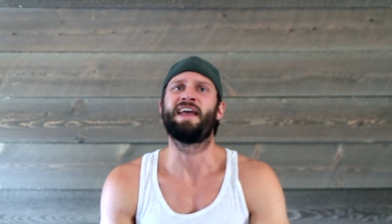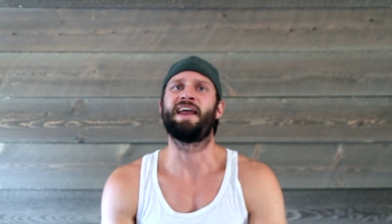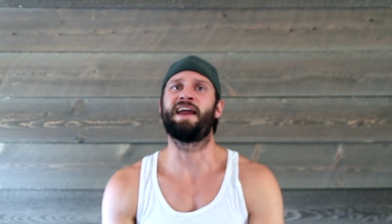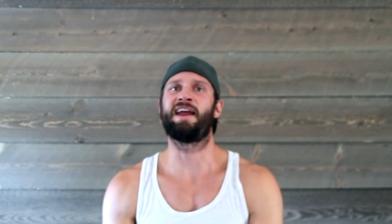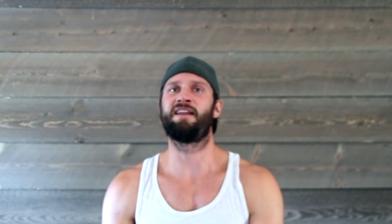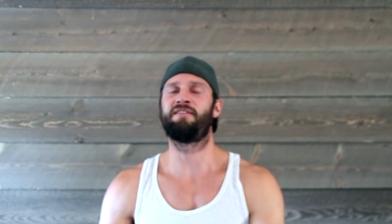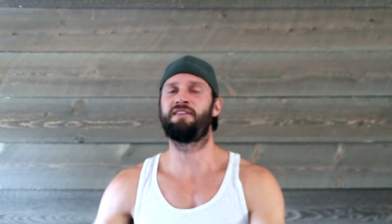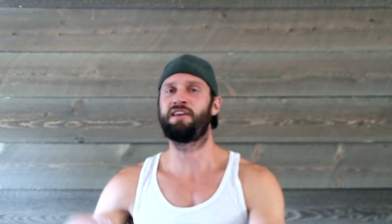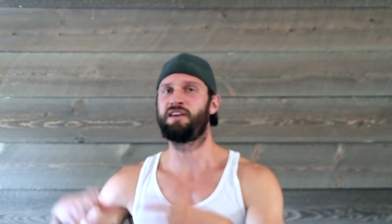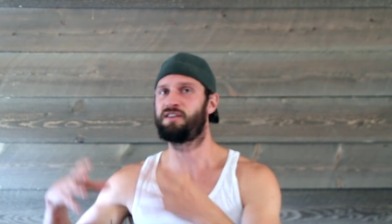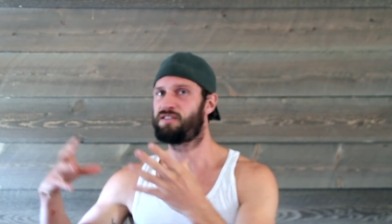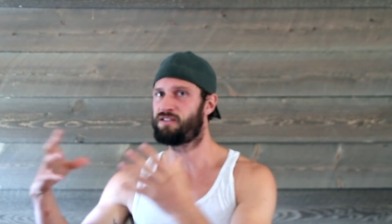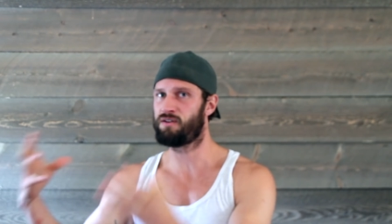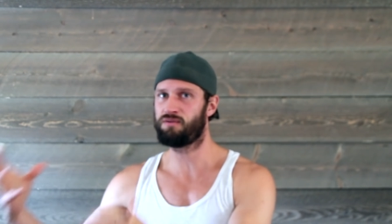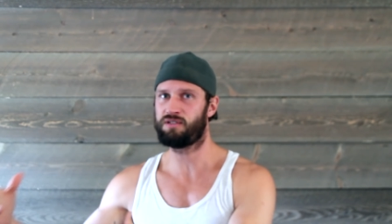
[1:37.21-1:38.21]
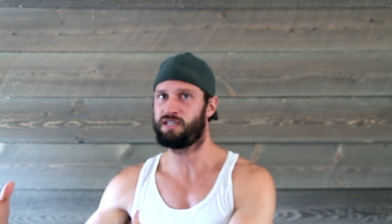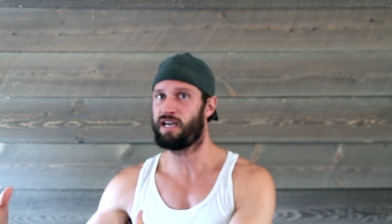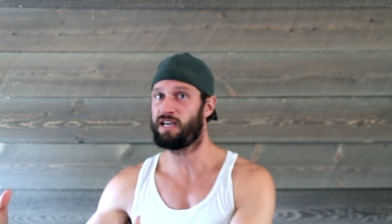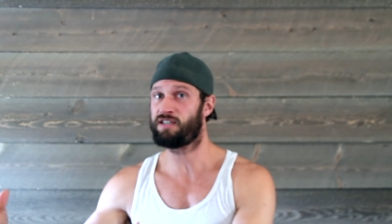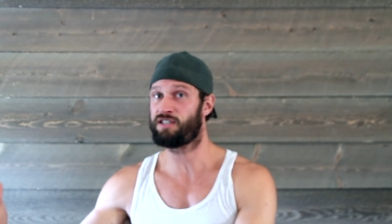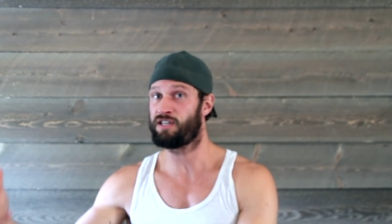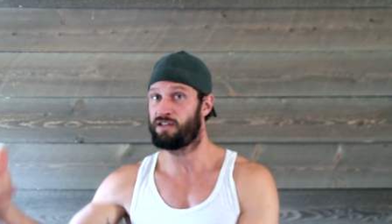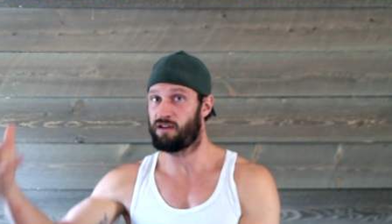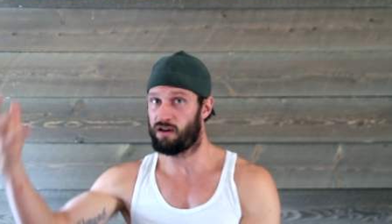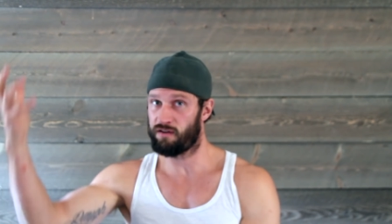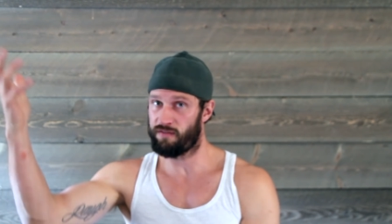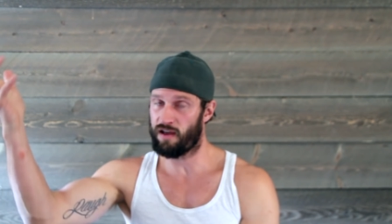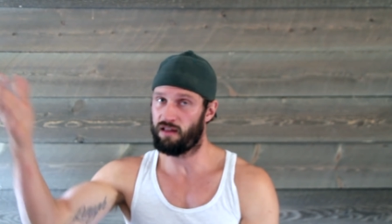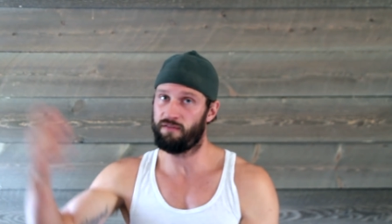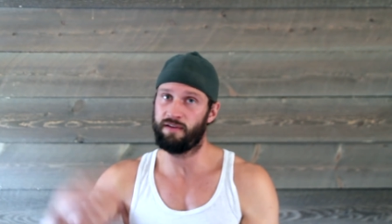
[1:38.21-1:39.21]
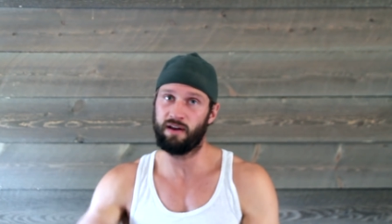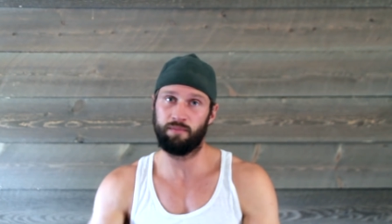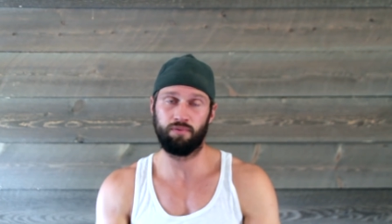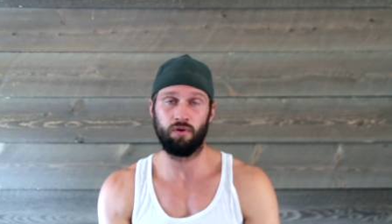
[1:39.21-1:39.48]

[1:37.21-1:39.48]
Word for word: And the association of elevated